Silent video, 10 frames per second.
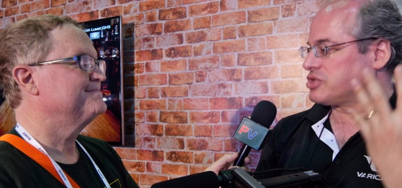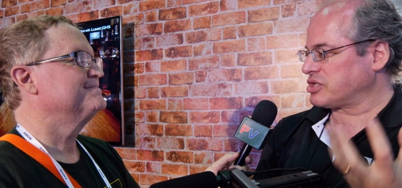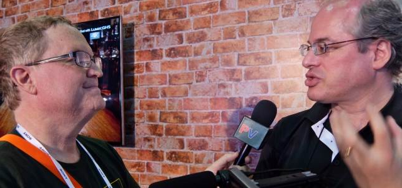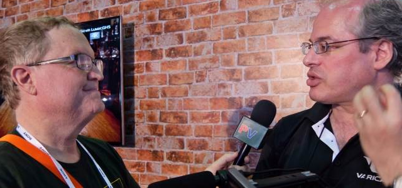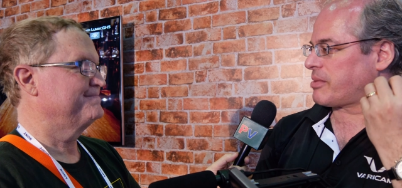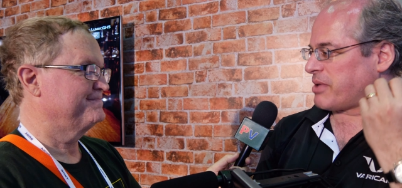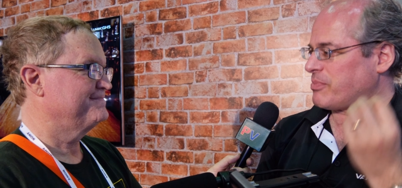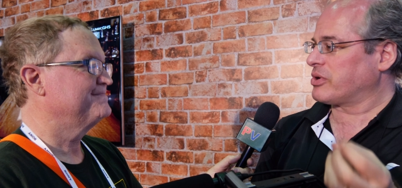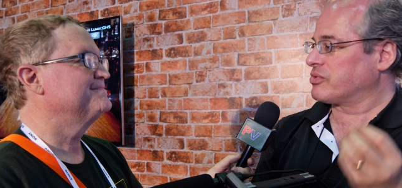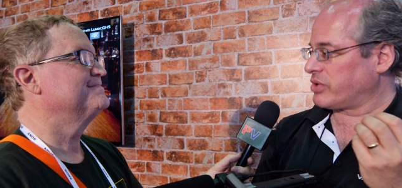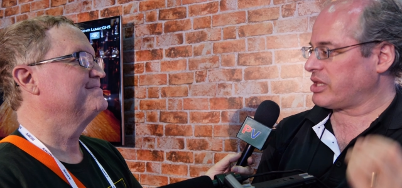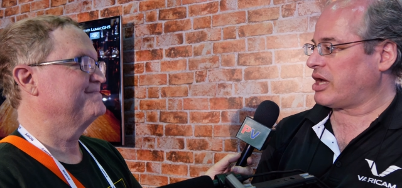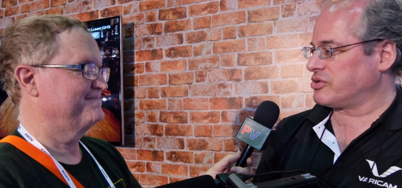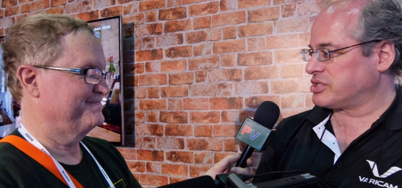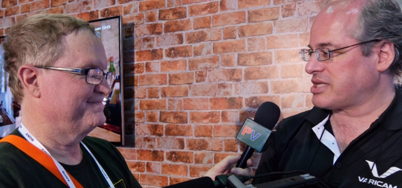Speaker 1: just so that people can really
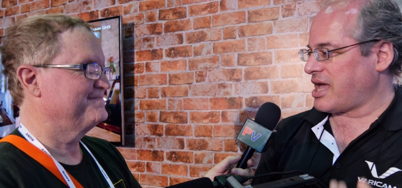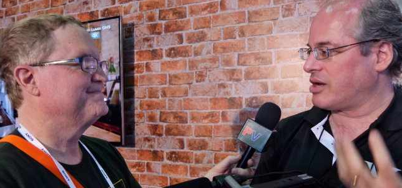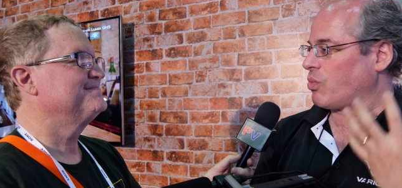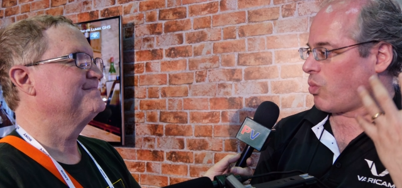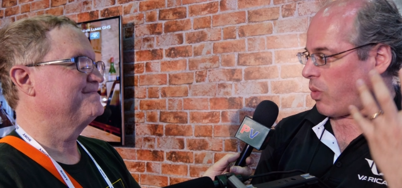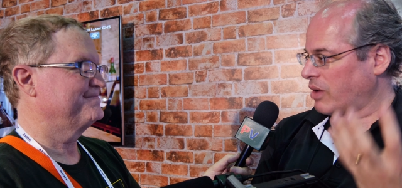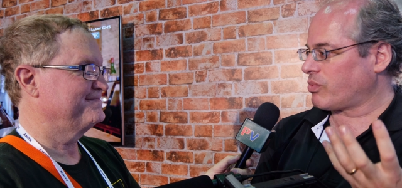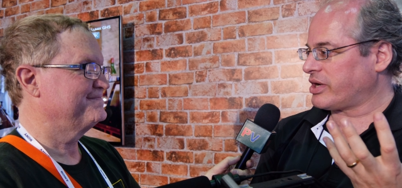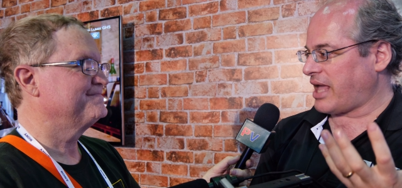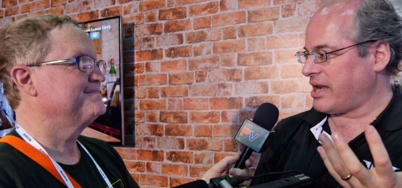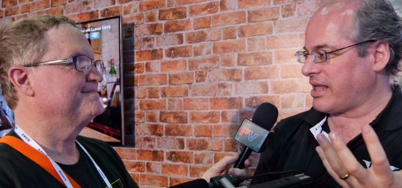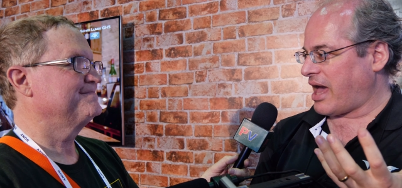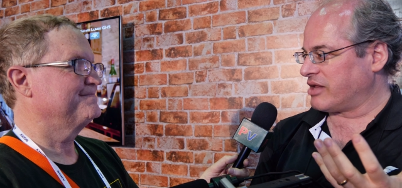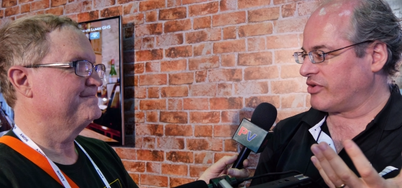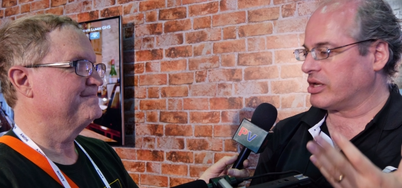understand what we're getting
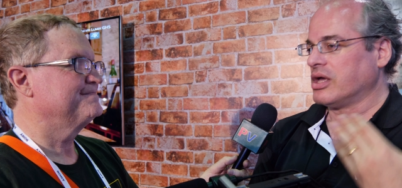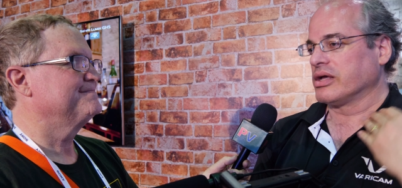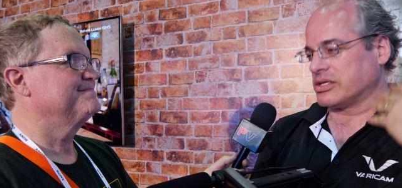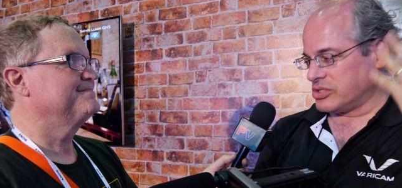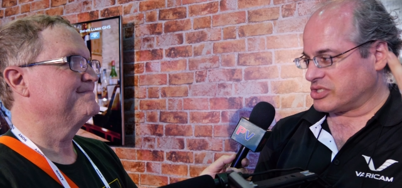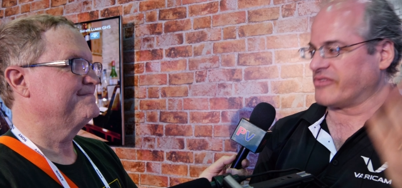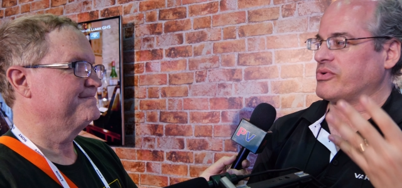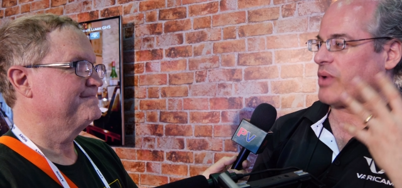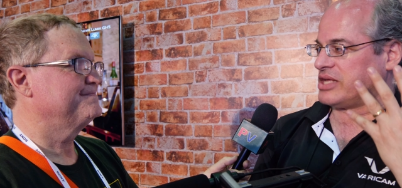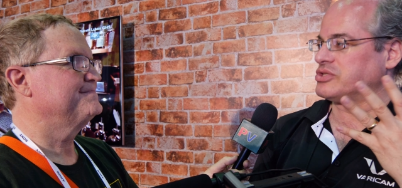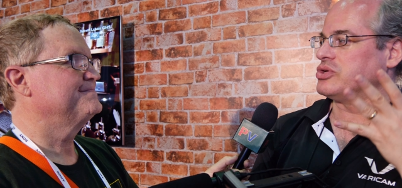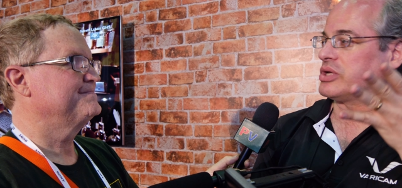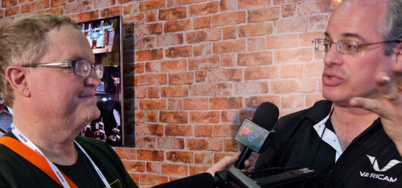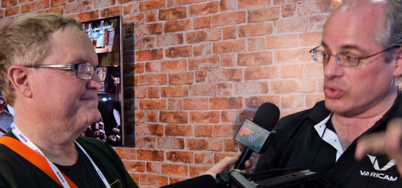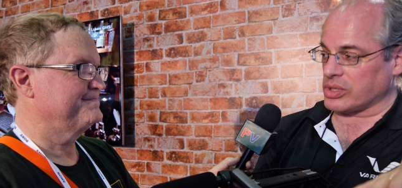out of it, because there's different ways that you
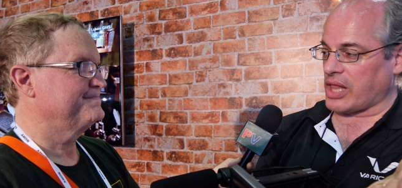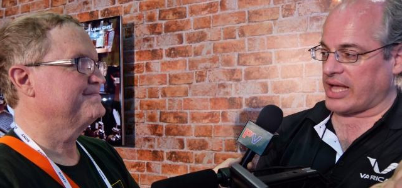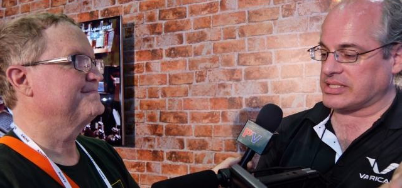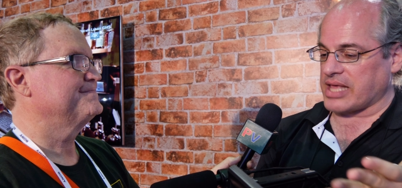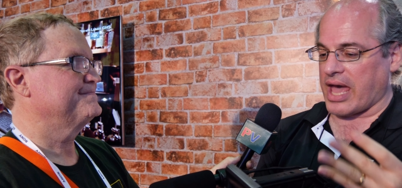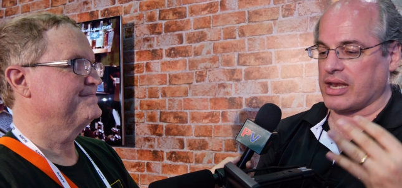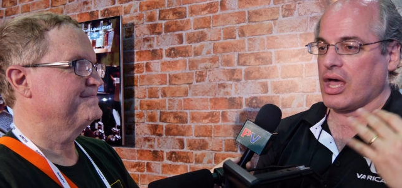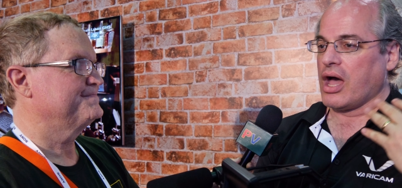can utilize that.